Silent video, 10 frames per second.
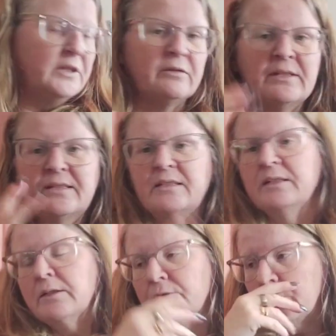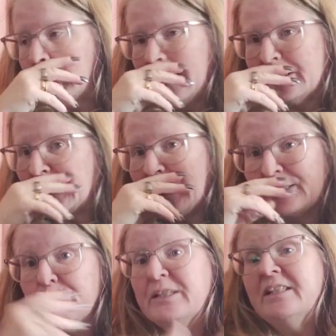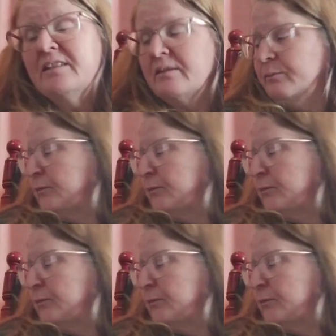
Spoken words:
there is still the group hashtag. So please,